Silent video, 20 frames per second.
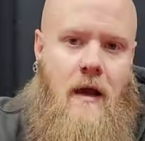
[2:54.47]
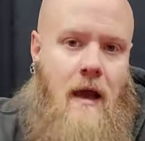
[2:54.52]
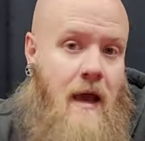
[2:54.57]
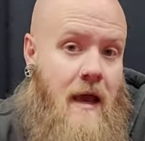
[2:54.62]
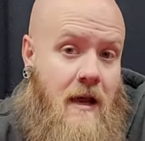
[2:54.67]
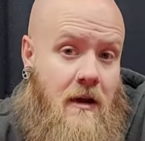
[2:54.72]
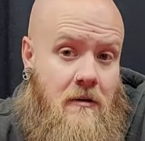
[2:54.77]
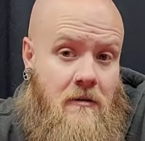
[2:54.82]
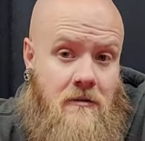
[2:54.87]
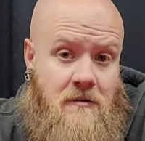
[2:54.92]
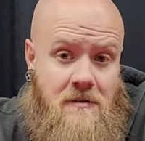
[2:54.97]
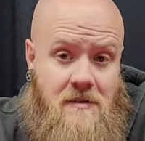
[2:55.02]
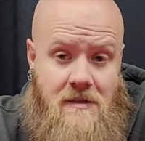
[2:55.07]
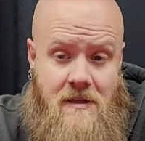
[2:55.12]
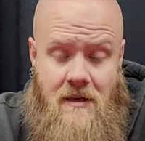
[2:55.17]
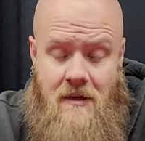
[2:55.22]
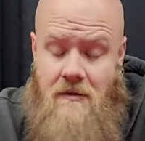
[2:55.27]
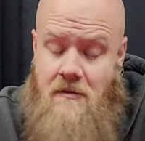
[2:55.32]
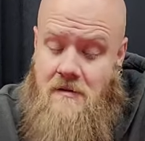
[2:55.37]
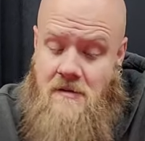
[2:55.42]

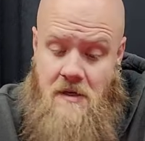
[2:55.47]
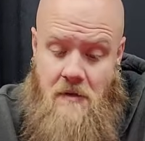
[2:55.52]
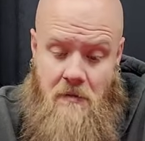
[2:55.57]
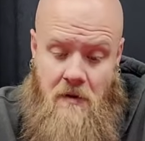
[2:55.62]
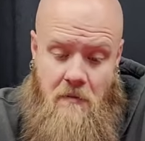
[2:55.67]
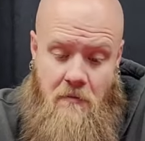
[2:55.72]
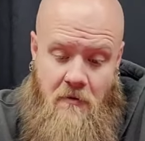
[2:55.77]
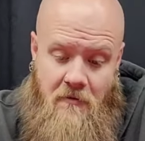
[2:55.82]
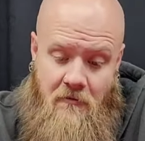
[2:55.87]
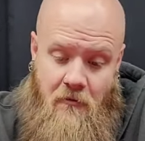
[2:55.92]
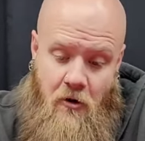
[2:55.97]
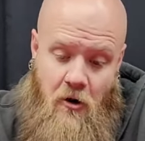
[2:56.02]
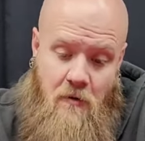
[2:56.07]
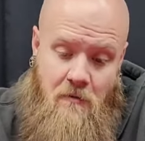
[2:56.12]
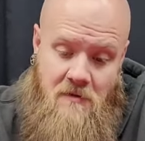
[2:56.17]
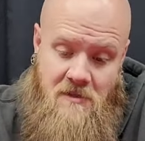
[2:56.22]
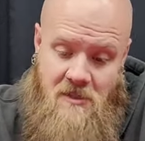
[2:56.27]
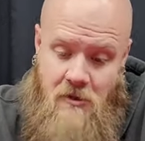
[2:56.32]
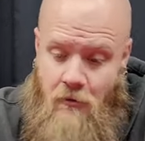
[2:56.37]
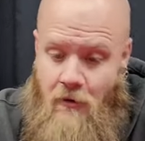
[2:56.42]
Angles, this can be
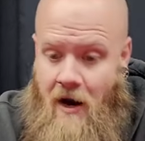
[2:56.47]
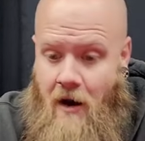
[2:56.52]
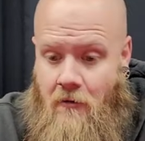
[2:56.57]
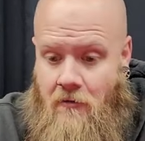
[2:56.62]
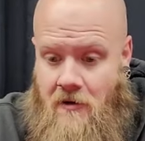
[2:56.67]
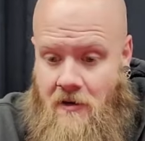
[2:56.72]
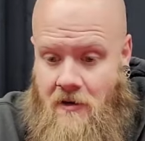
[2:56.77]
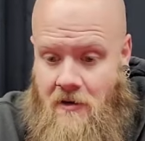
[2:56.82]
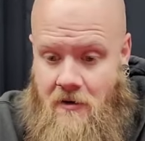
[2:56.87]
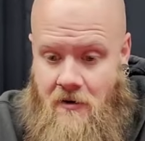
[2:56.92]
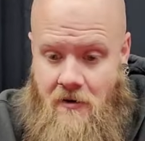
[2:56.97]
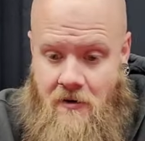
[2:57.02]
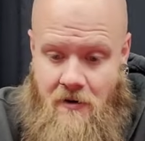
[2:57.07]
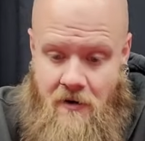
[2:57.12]
performed surrounded.